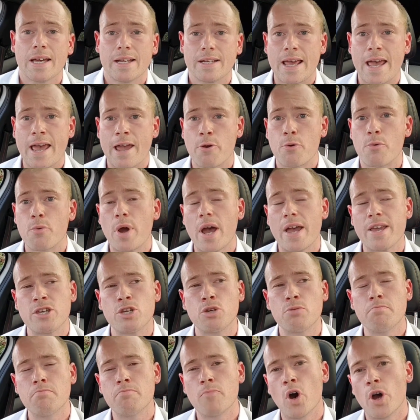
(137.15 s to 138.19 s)
Now,
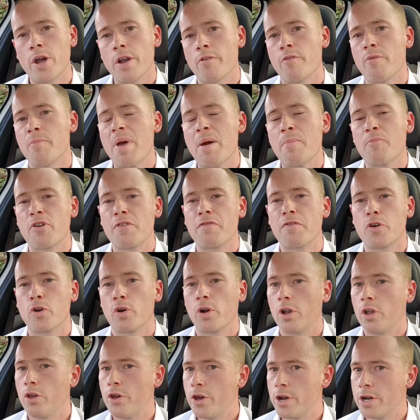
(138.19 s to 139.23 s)
you might not remember if you're
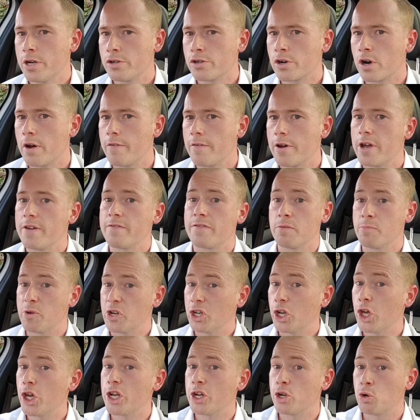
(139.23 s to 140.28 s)
a learner driver, if you've
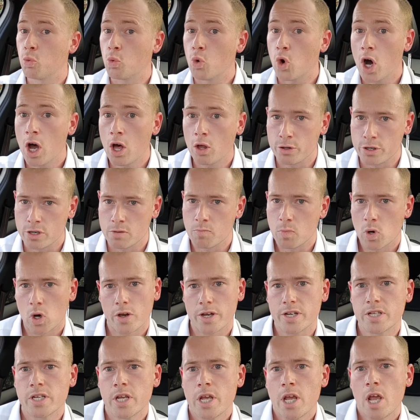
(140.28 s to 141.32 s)
been learning a while you
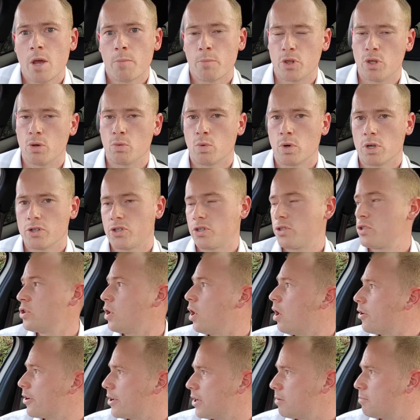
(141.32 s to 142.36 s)
might, but there was a
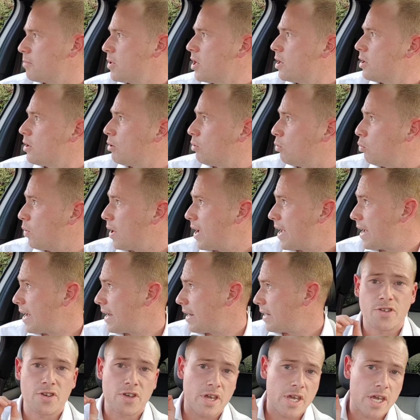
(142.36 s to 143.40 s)
time
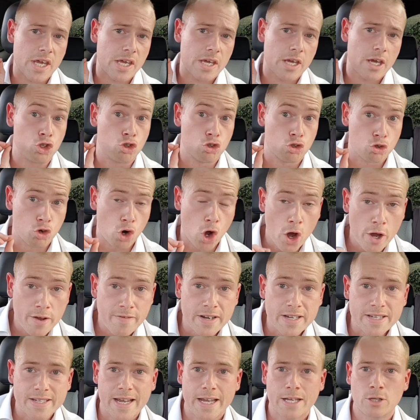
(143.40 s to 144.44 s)
when the
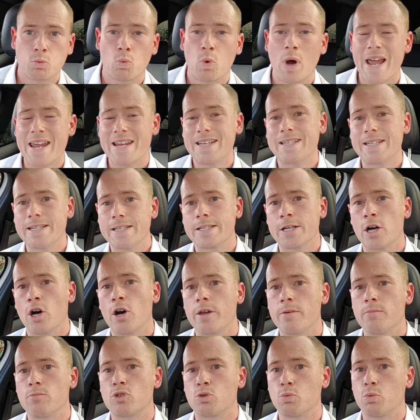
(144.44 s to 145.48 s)
driving test waiting
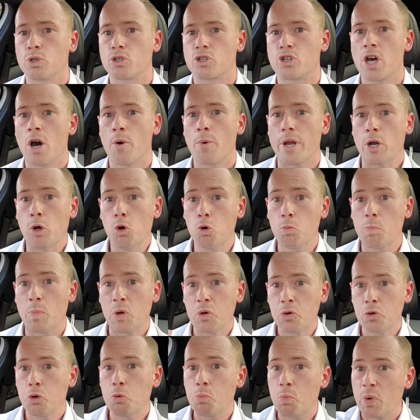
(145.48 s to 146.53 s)
times was going up
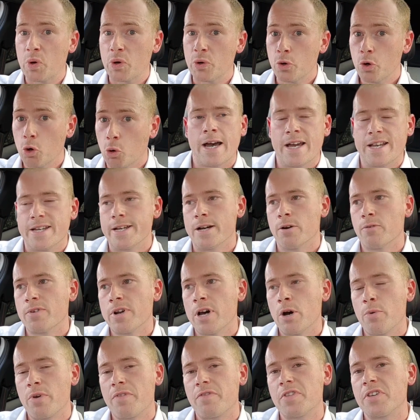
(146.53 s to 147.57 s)
and up and up. I don't
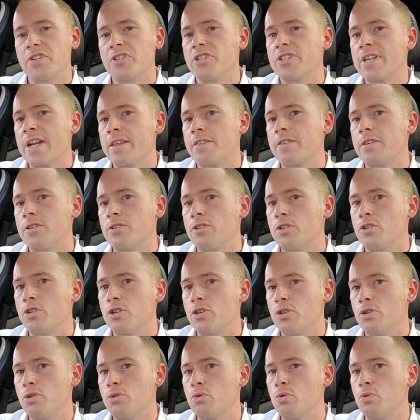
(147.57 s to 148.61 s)
know if this is anything to
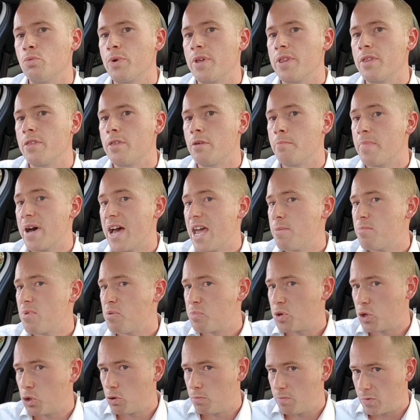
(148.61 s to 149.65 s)
do with the baby
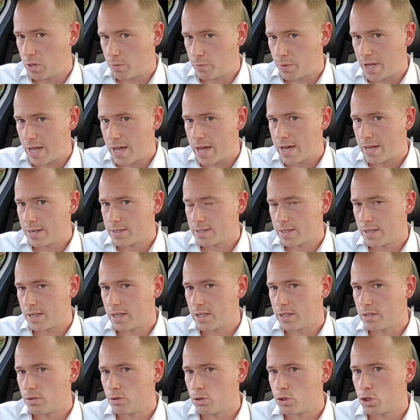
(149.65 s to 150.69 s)
boom that we had
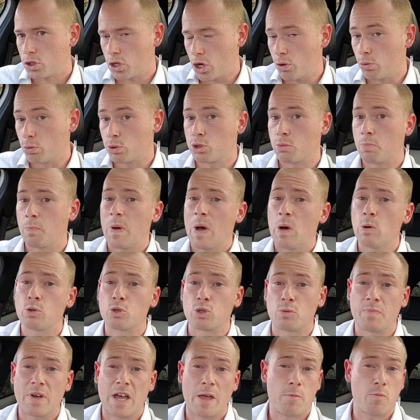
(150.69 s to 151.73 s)
in,
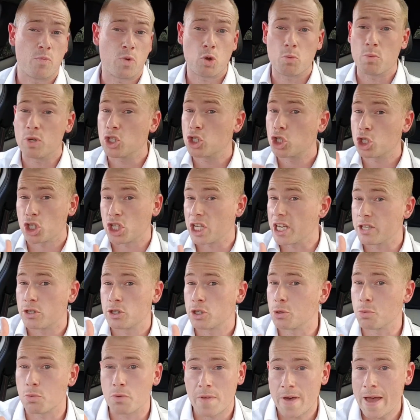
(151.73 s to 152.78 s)
supposed baby boom in year
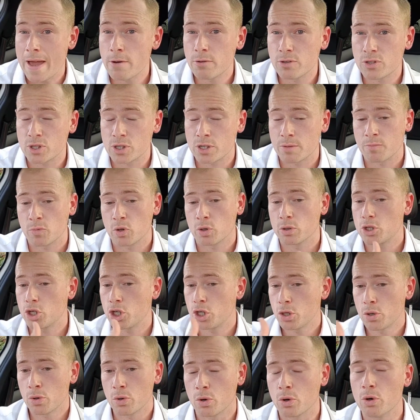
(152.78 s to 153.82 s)
2000, I'm not
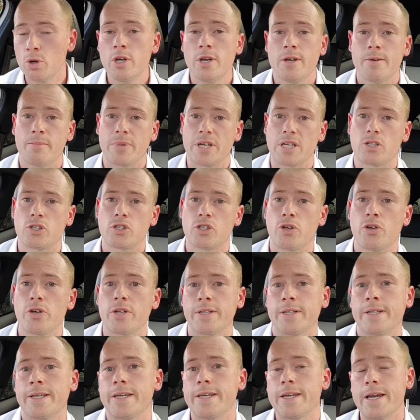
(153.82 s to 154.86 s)
sure, but
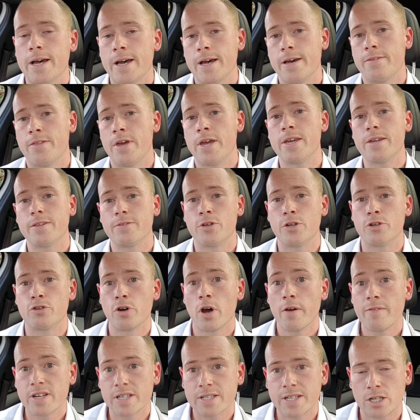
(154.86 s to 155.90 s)
certainly the
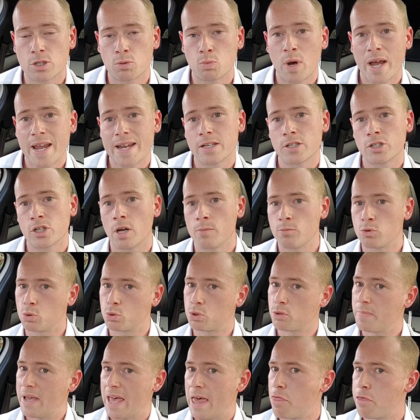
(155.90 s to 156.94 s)
driving test waiting times
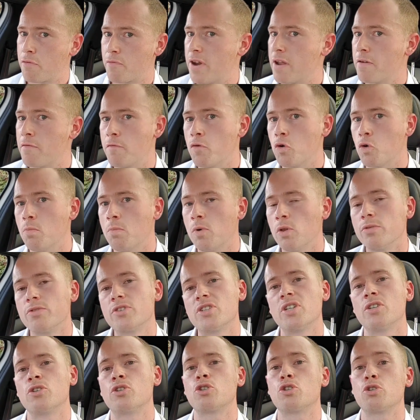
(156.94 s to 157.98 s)
was about 3 or 4
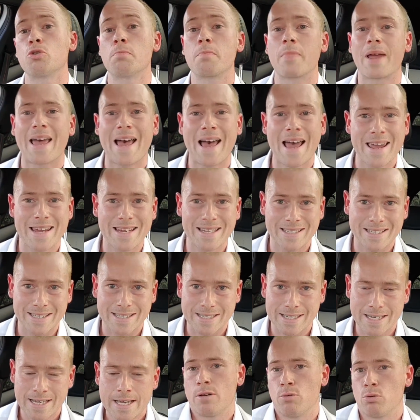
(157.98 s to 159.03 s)
months in some
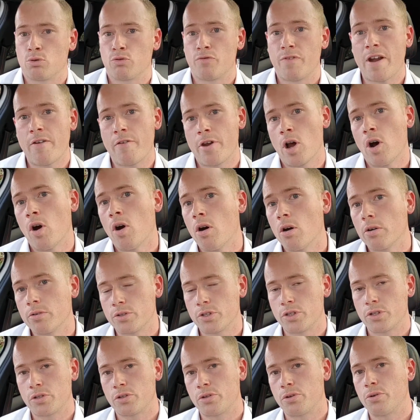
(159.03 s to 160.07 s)
cases. It was very
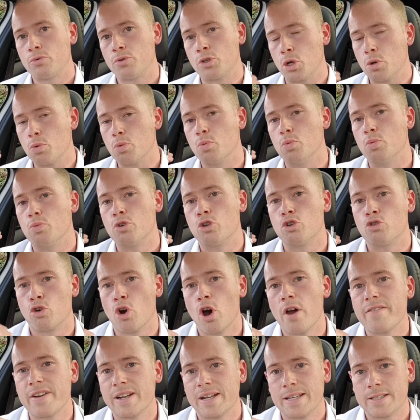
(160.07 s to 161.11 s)
hard to do
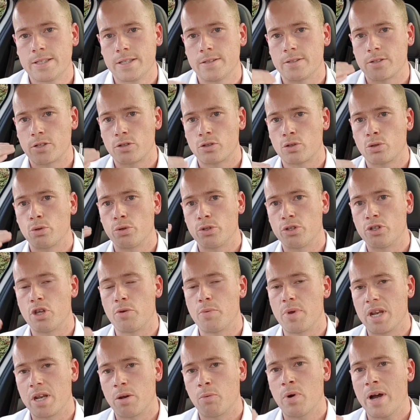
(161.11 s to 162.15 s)
driving lessons and sort of
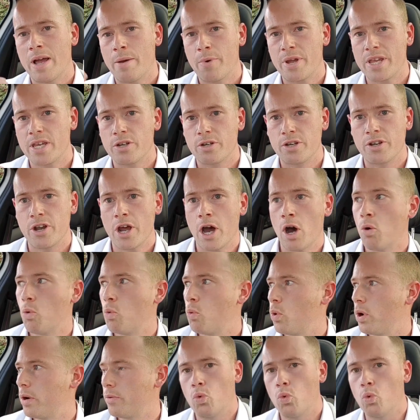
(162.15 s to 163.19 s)
do it in a way where you'd know
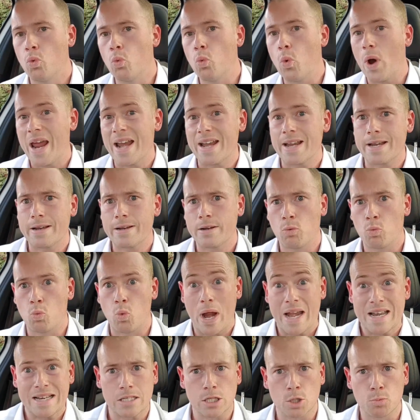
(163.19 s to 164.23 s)
when
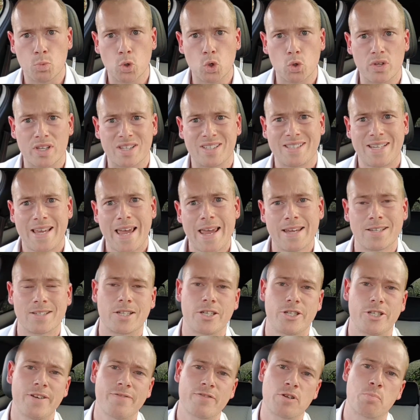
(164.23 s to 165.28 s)
to book the test,
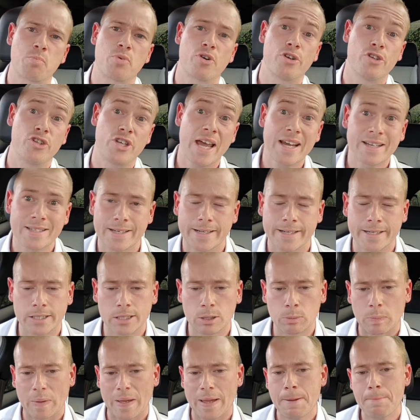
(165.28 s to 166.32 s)
because you have to project a
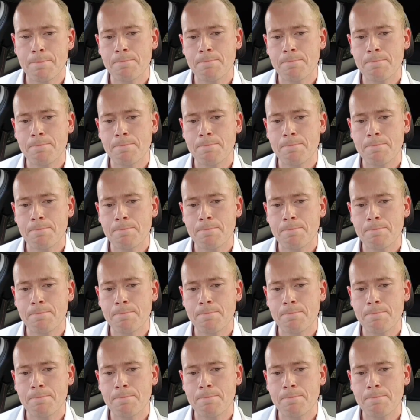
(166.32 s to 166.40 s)
little bit.